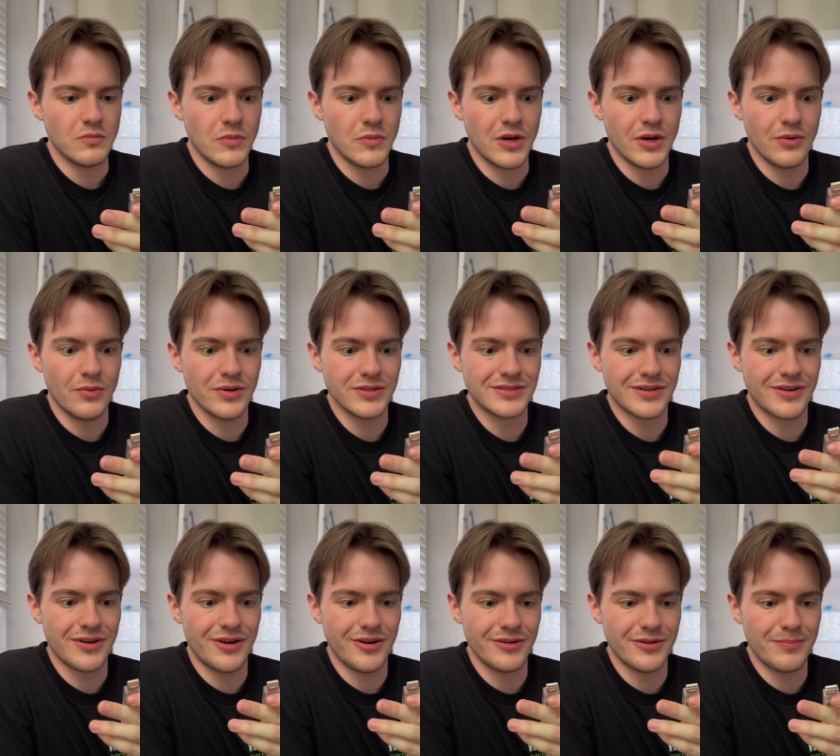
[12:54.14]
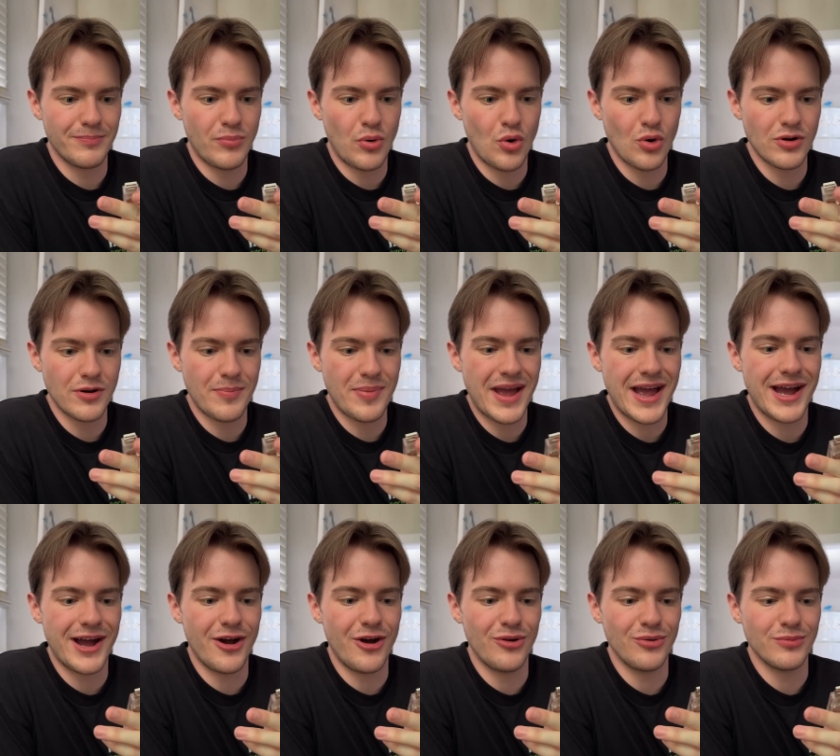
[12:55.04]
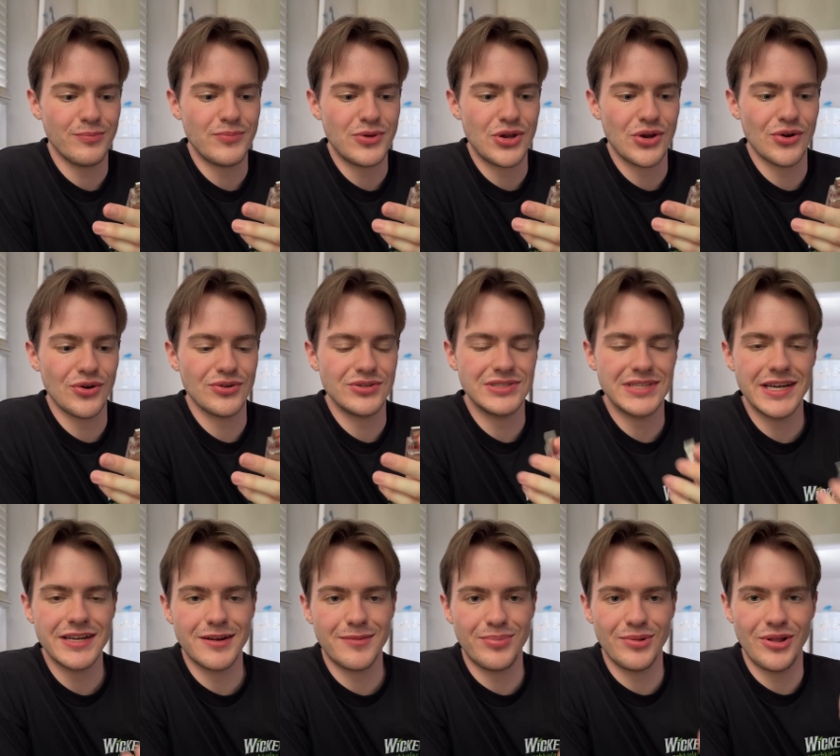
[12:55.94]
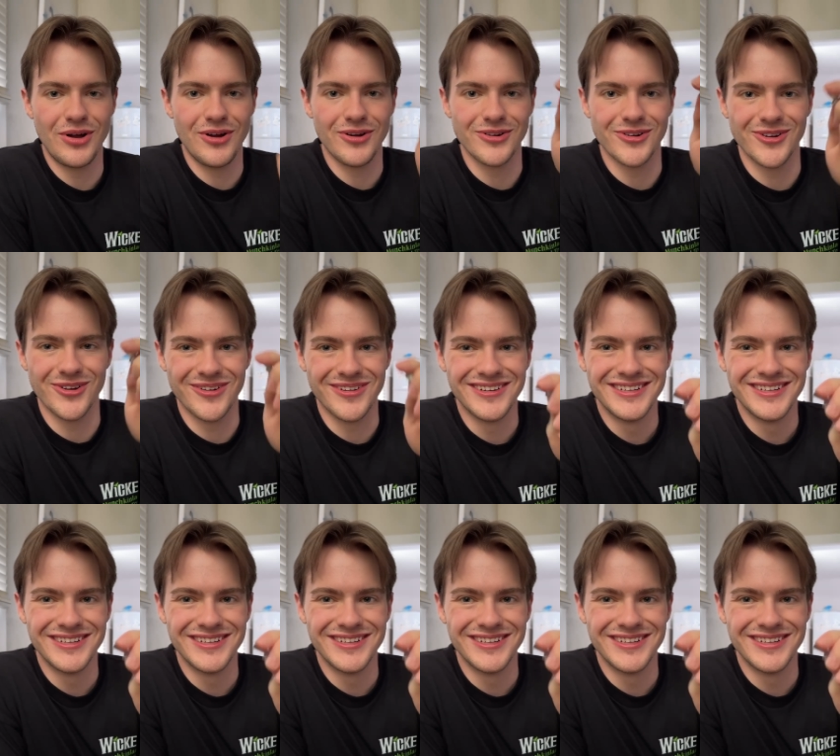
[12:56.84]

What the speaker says: what's it called? Porta-Pow Pure Data Blocker.